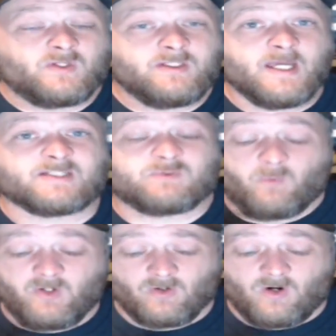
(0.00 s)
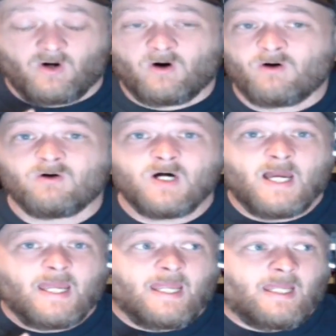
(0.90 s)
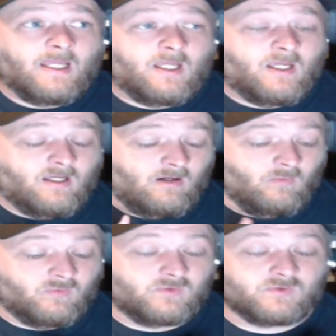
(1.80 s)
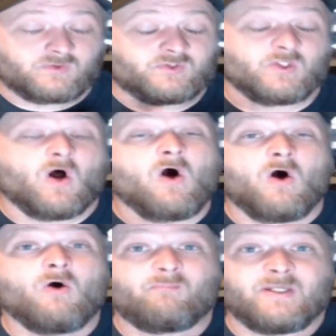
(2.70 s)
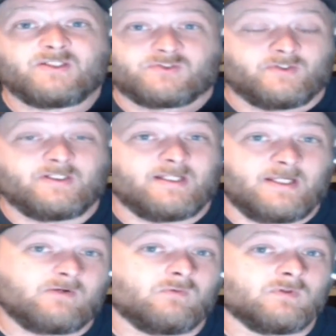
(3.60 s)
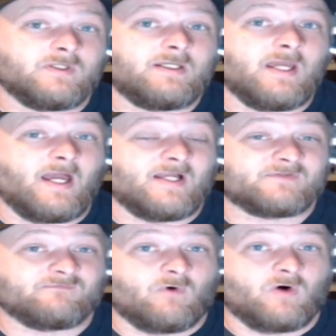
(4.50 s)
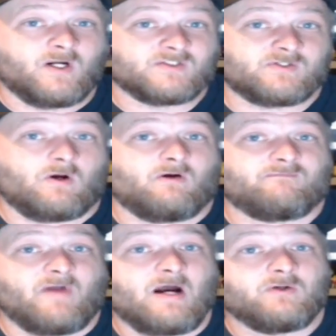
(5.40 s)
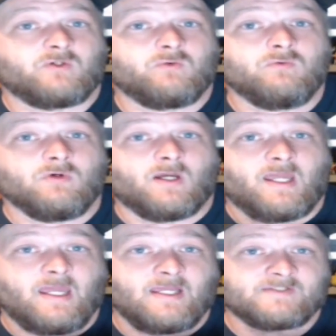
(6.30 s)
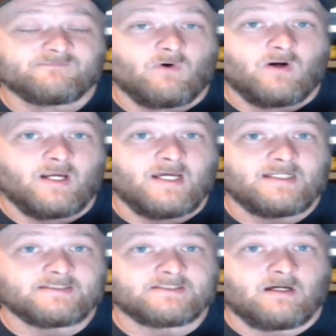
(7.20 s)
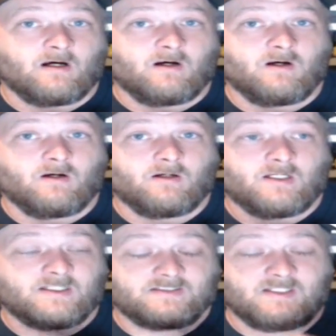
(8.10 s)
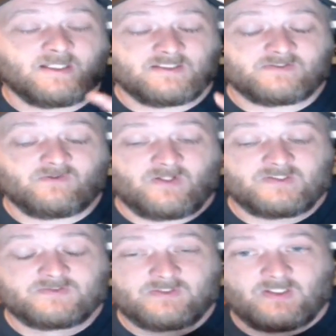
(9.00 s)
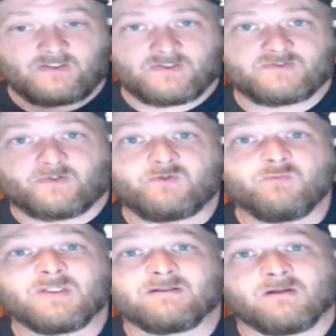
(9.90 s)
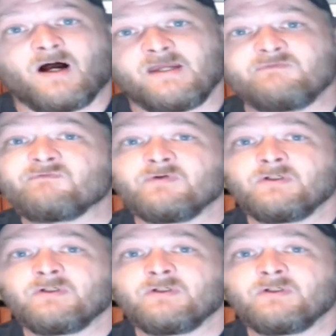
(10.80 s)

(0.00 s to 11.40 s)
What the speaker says: Yes, we are all, should all be treated equally as far as our value, as far as our as a human life,